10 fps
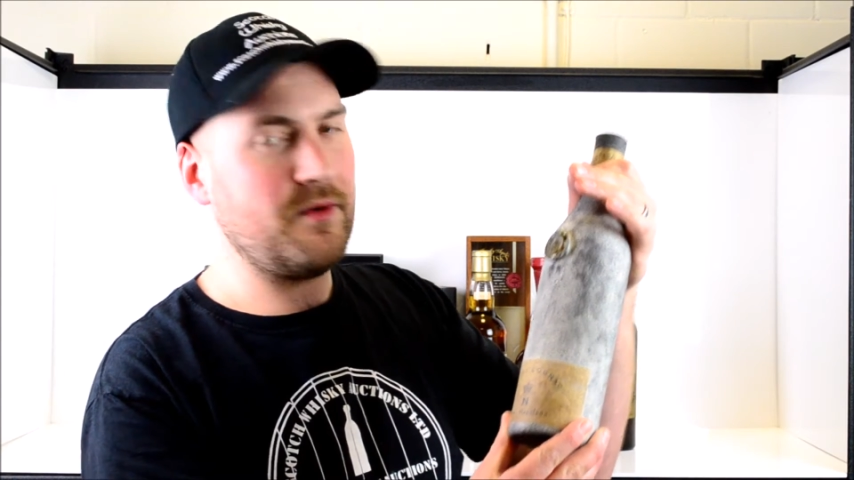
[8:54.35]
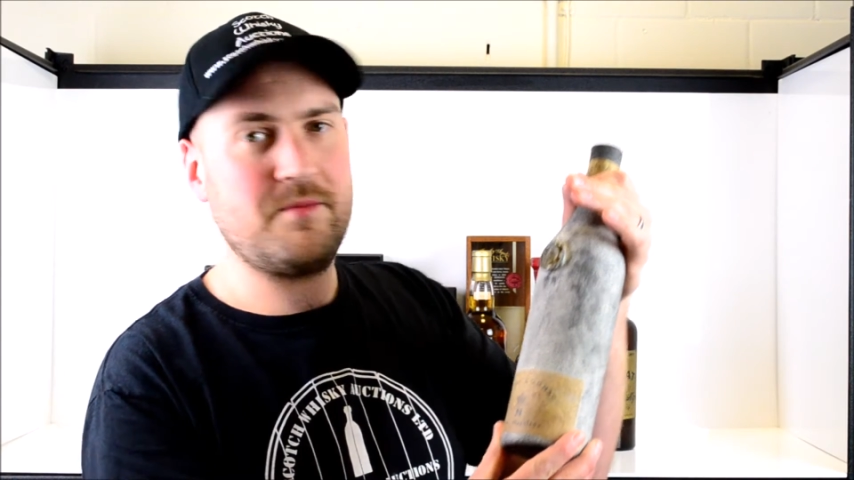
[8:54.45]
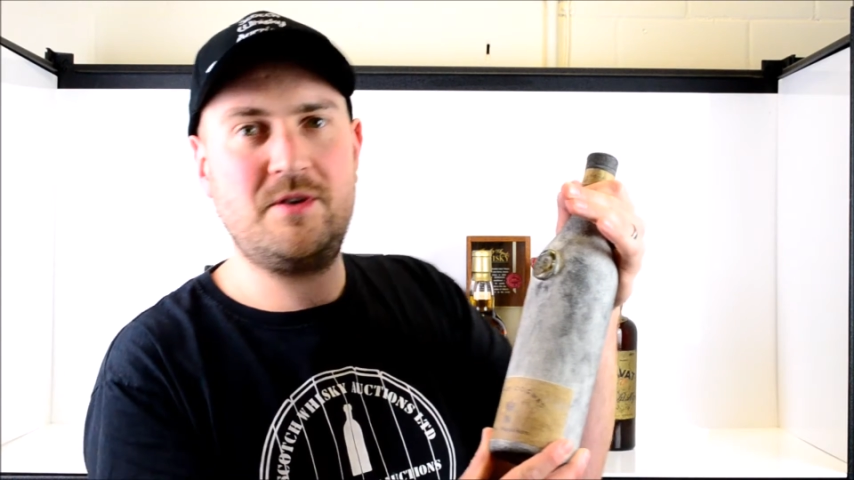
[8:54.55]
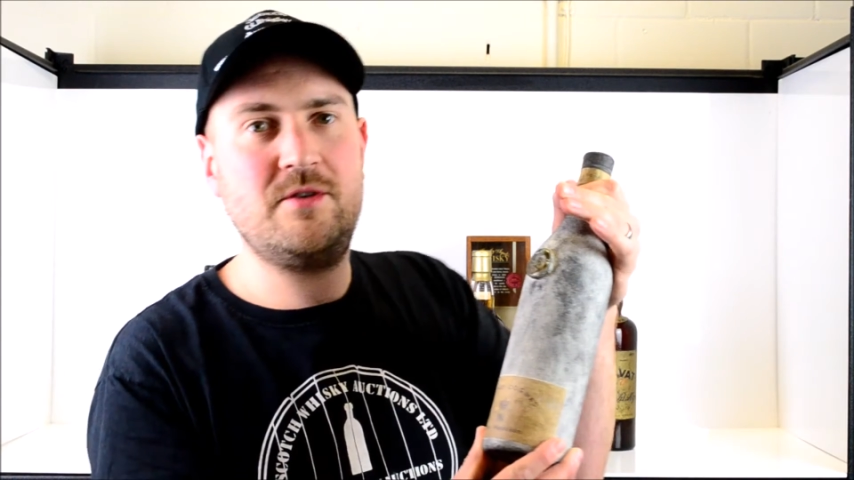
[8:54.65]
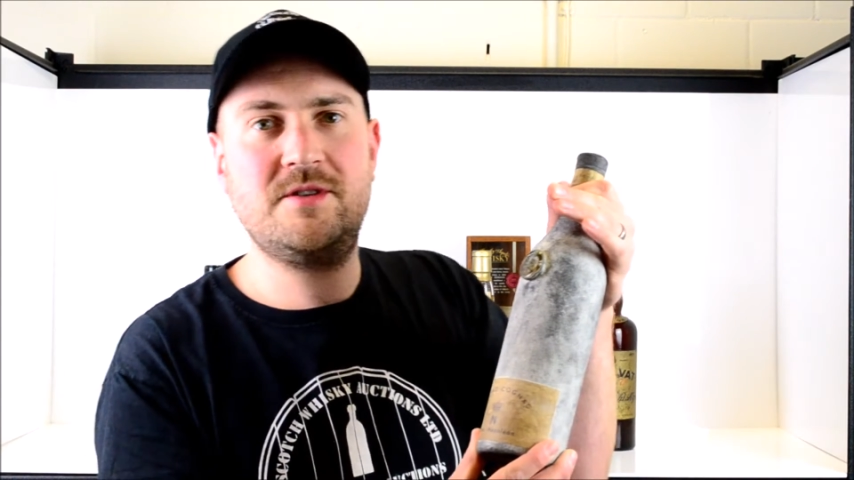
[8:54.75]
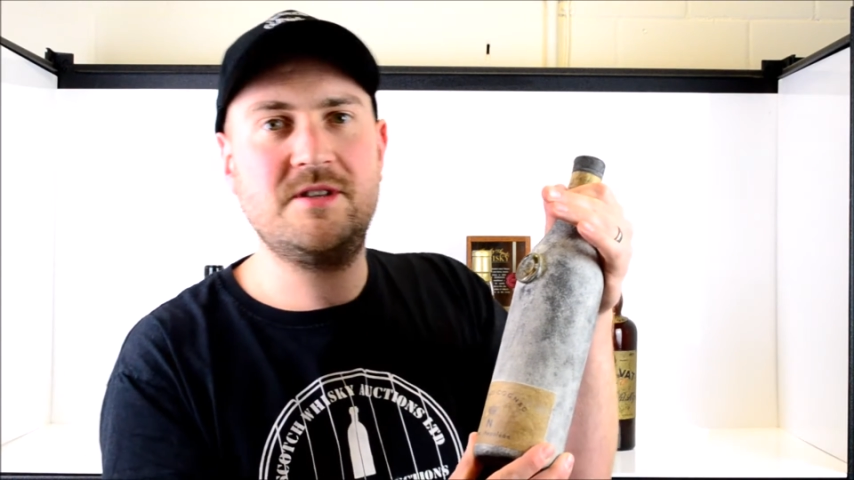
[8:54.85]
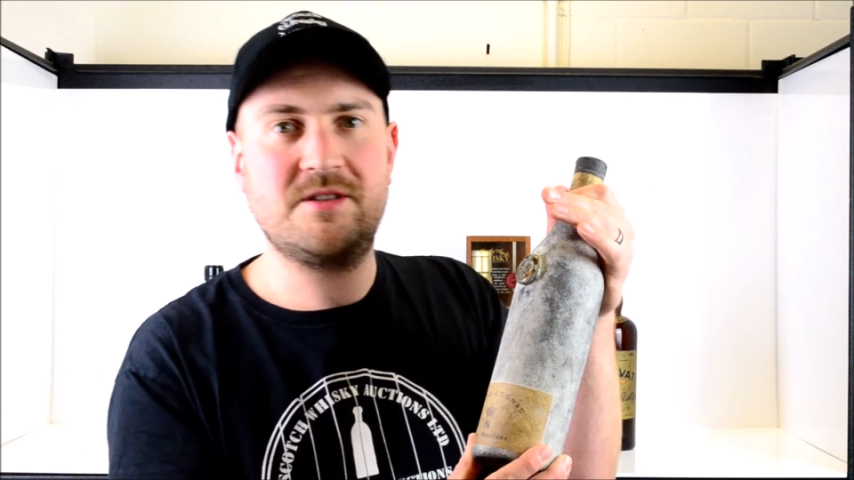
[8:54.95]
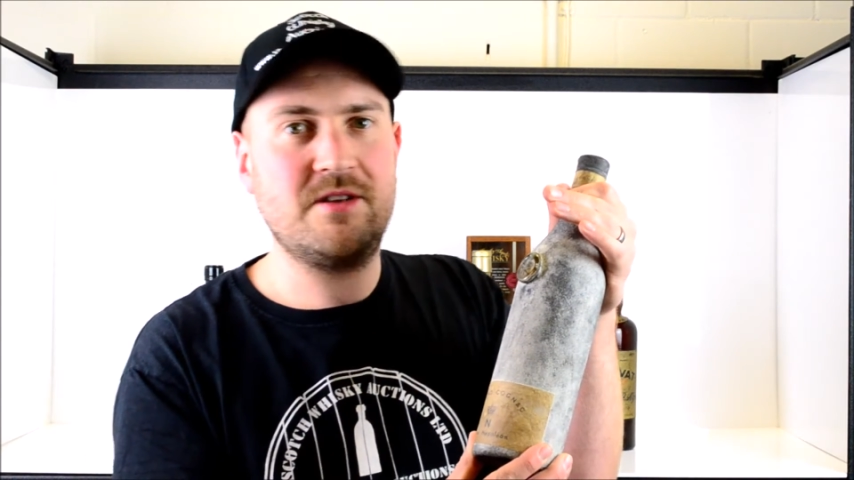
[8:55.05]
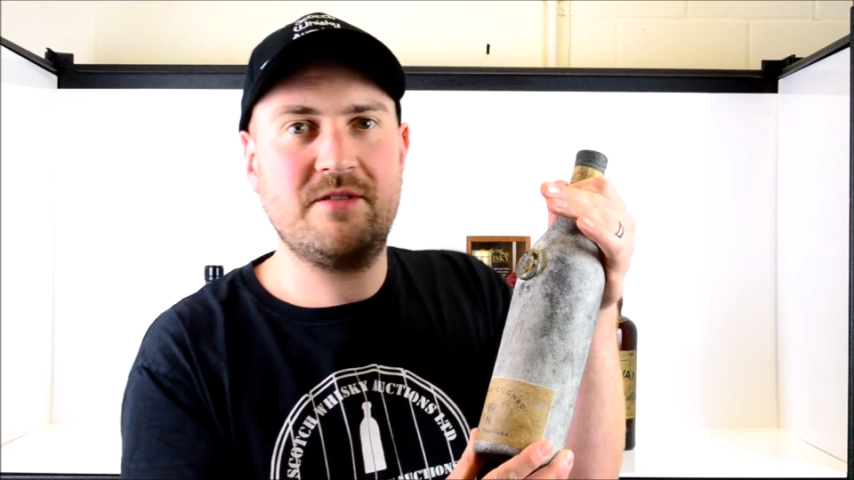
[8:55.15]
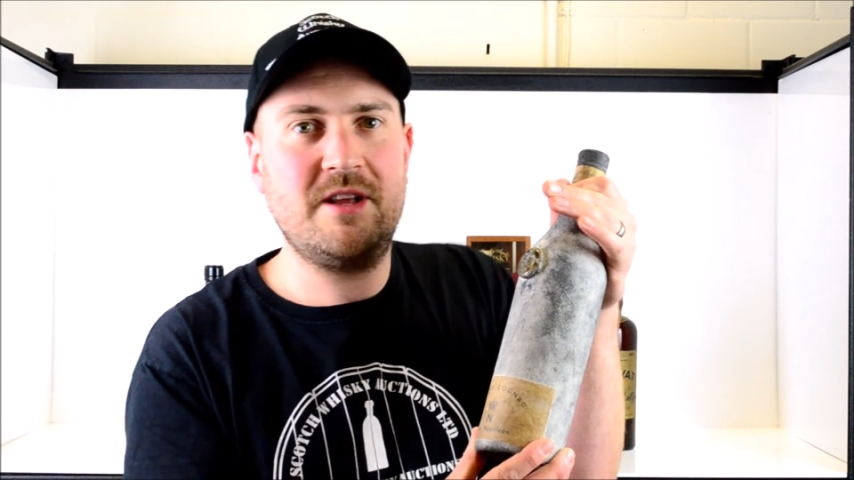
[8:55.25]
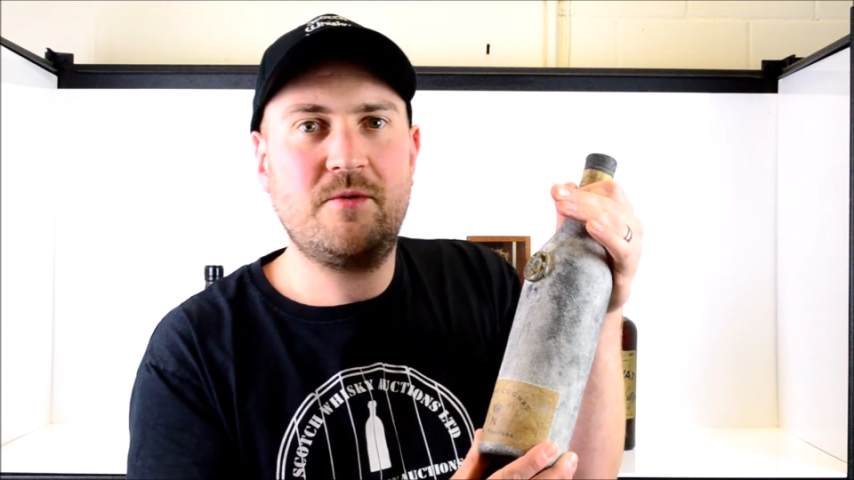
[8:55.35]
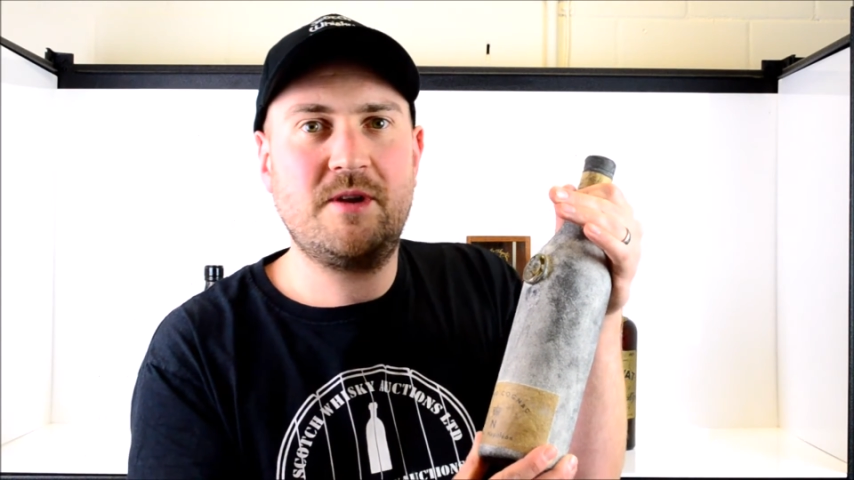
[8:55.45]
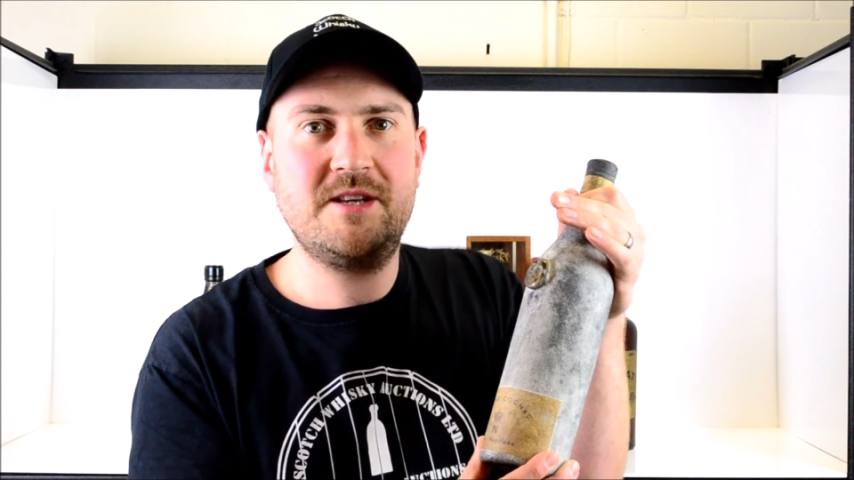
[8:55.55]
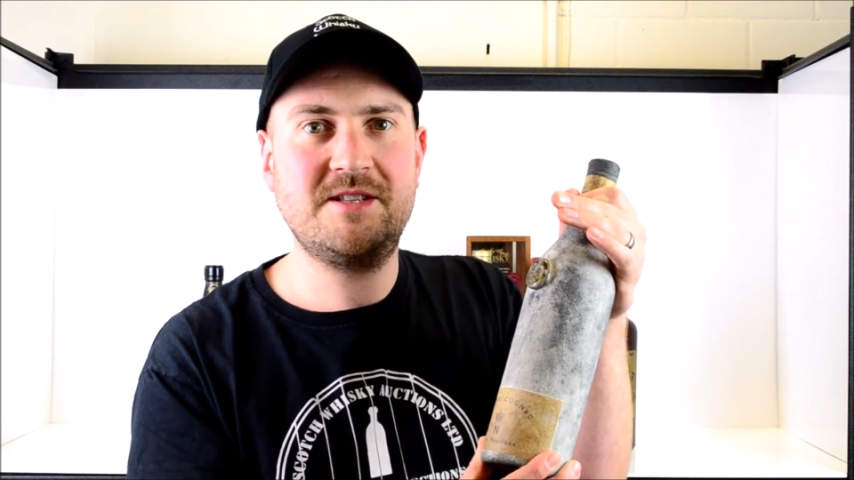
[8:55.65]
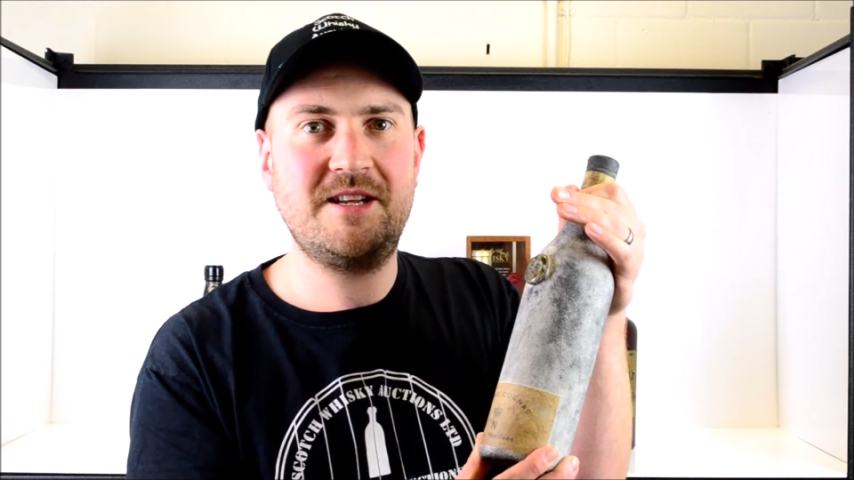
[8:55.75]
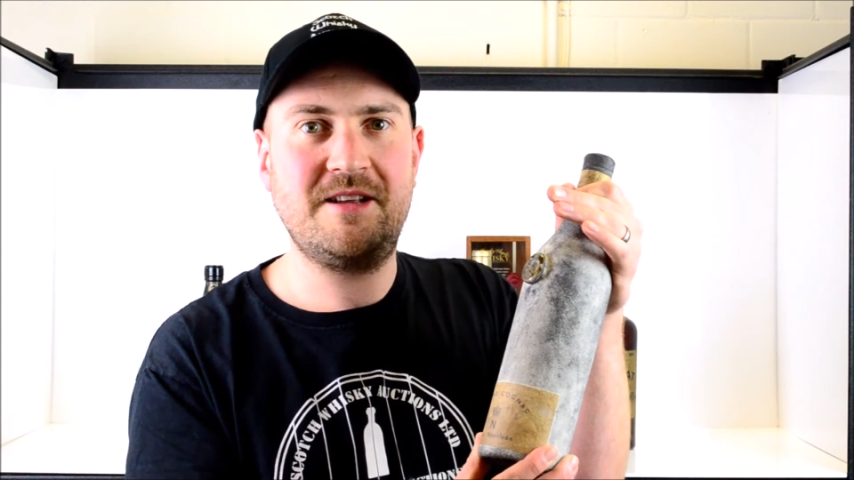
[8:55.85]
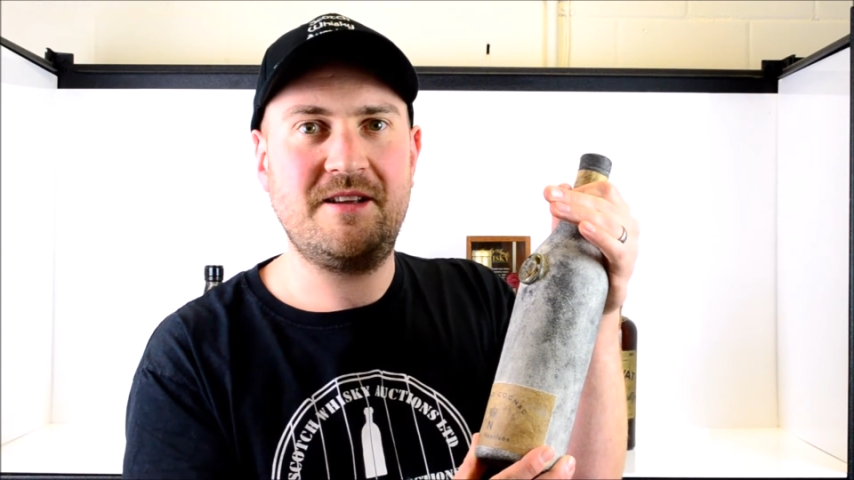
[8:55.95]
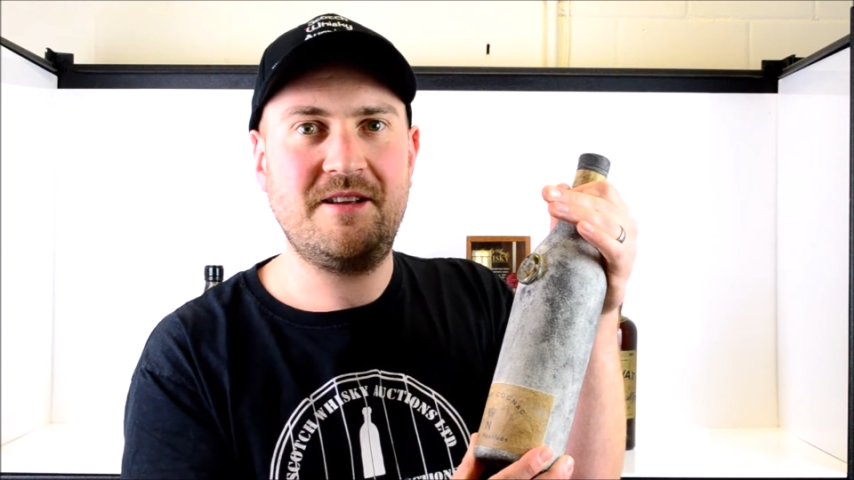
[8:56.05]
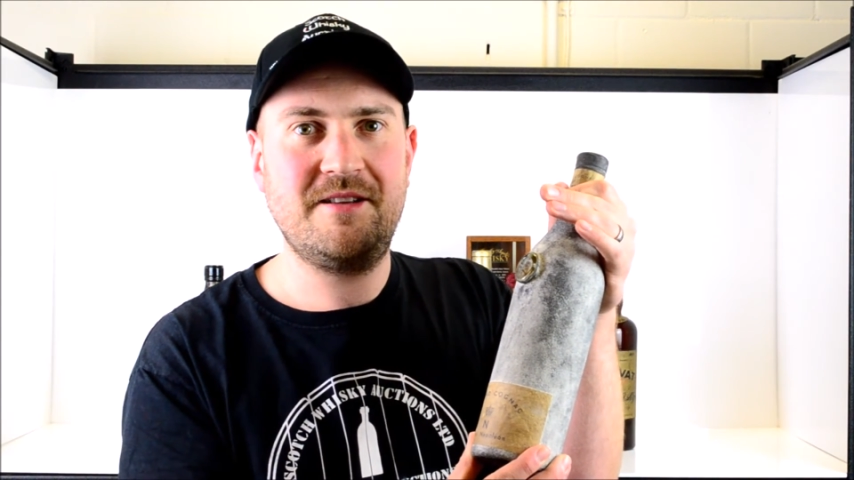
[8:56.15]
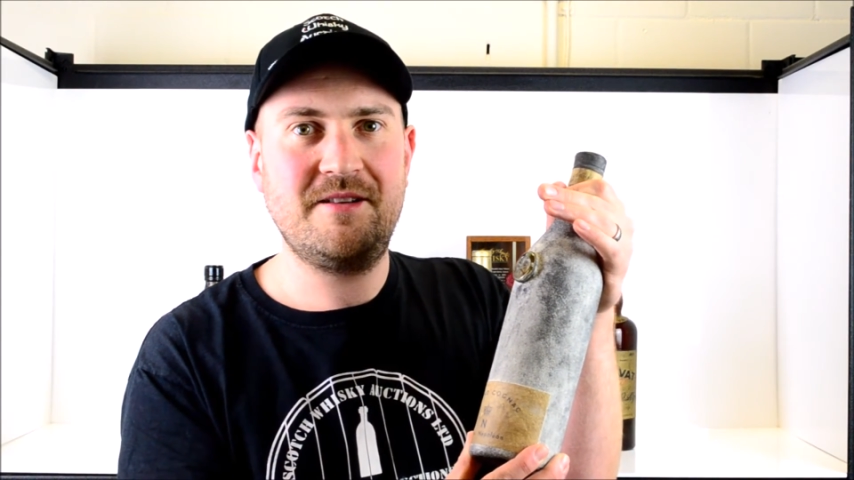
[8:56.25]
we've been using this liquid history